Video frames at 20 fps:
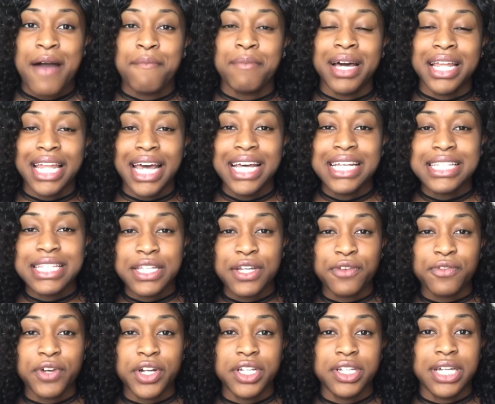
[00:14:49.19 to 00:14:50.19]
My last
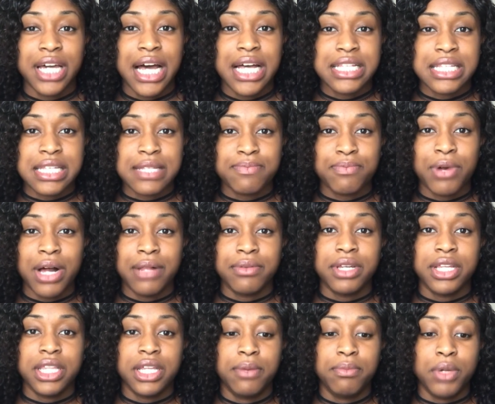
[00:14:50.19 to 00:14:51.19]
tip for you guys is
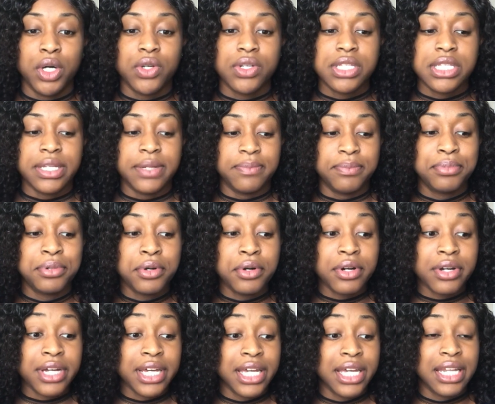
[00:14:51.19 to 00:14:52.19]
probably the most
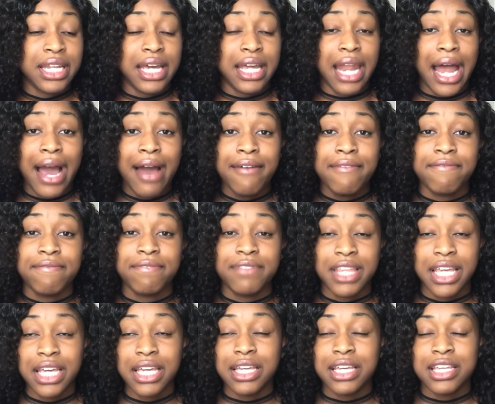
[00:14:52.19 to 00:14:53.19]
important, and I
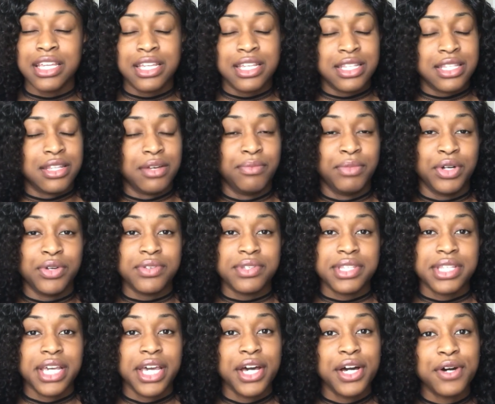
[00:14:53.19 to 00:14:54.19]
think it is the
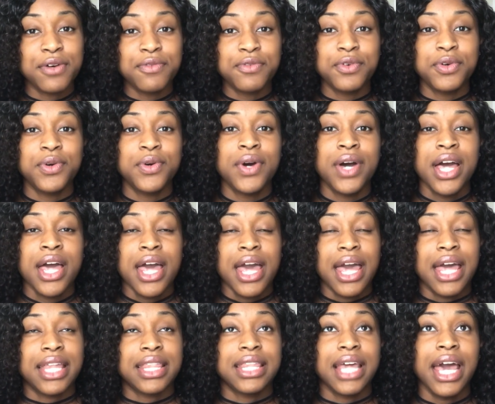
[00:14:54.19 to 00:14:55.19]
most helpful,
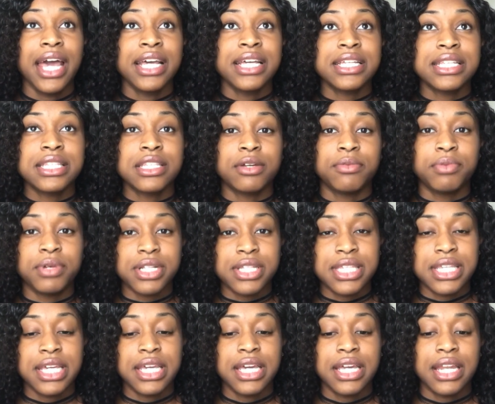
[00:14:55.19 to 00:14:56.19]
and that is to
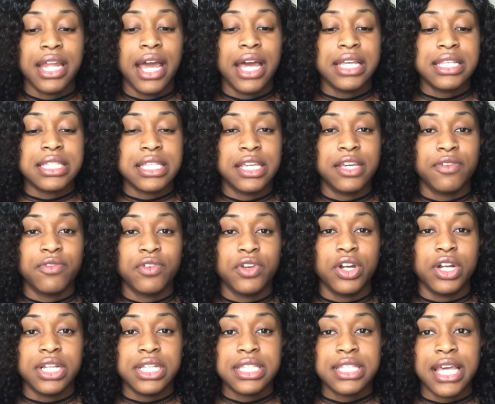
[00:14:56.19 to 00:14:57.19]
pretend as if
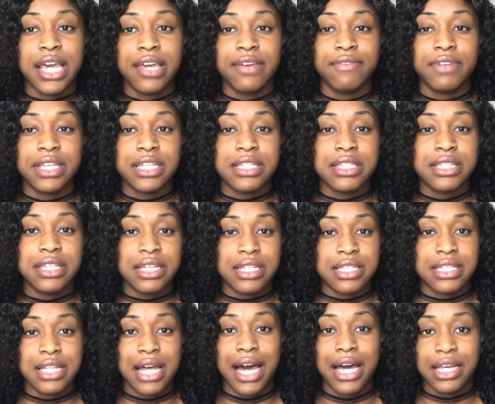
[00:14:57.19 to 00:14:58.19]
your savings
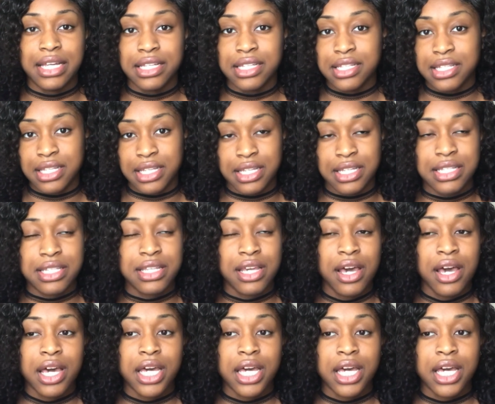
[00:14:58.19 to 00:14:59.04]
does not exist.